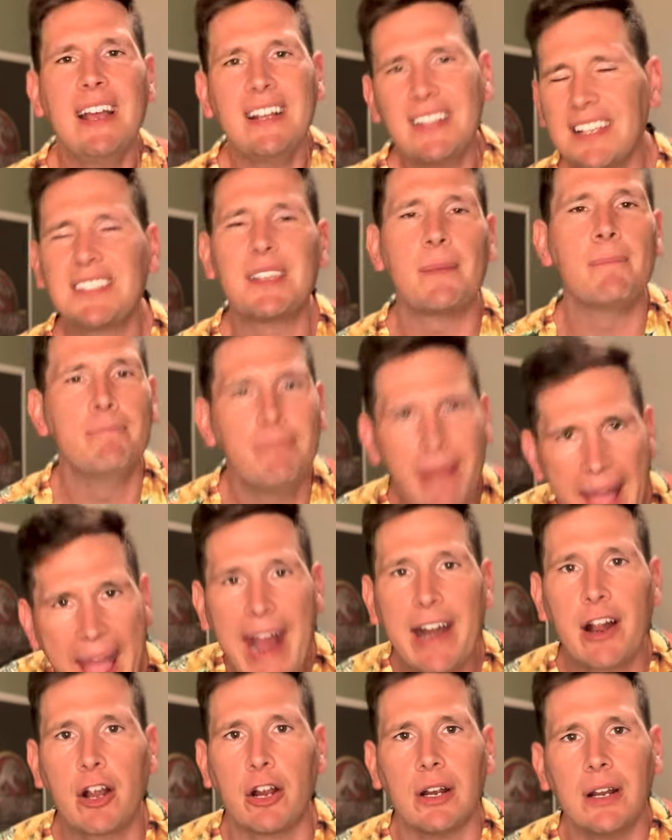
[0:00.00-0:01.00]
It doesn't
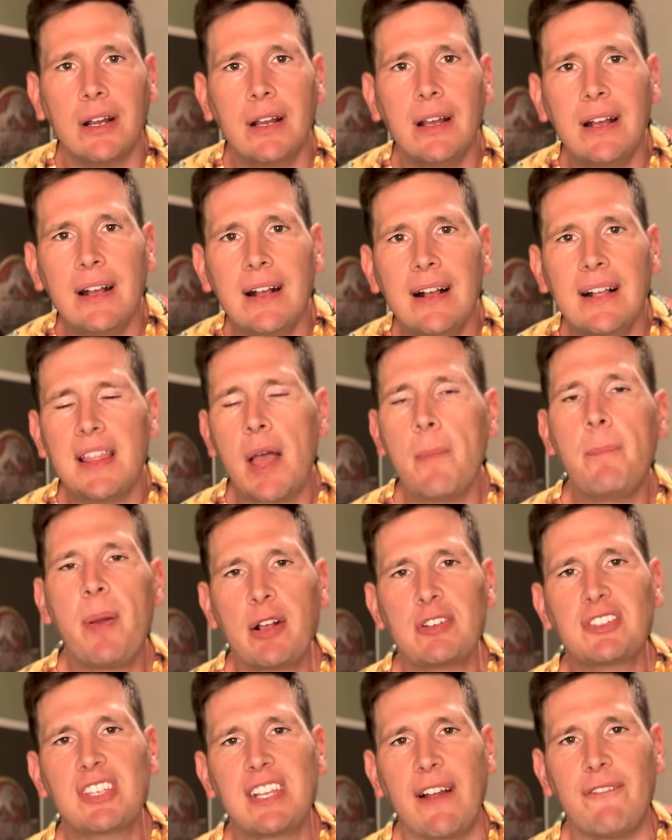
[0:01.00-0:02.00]
matter. That
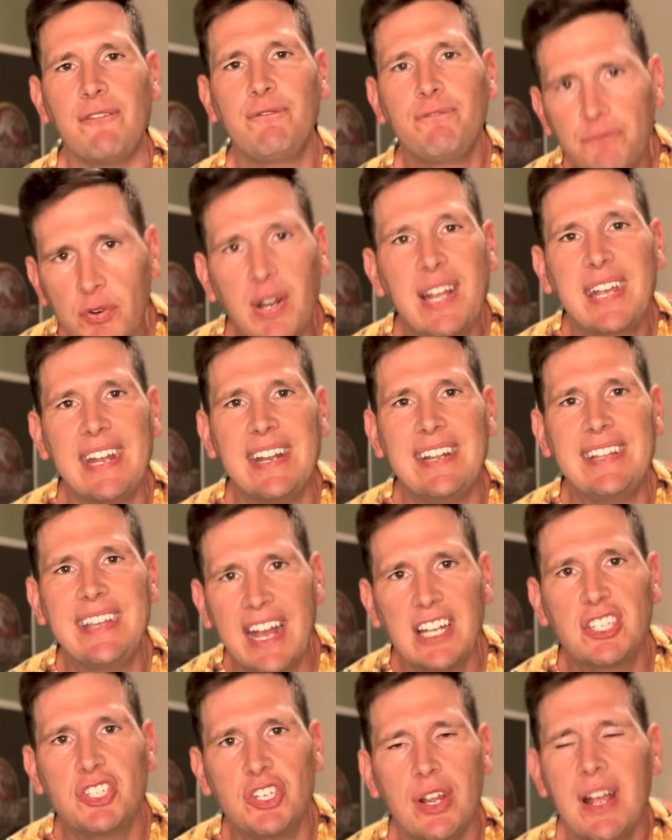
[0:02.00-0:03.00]
bear's gonna freaking
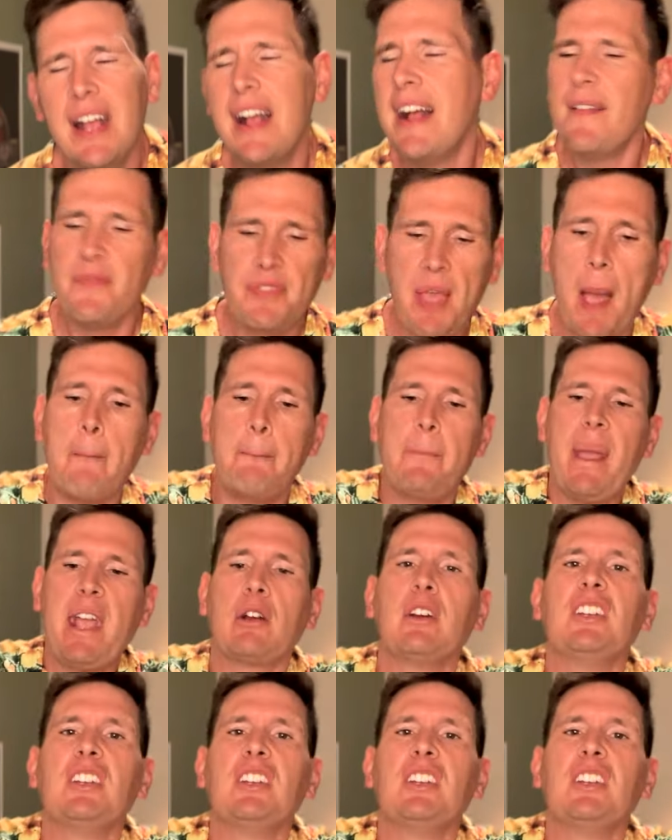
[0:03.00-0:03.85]
get you. That bear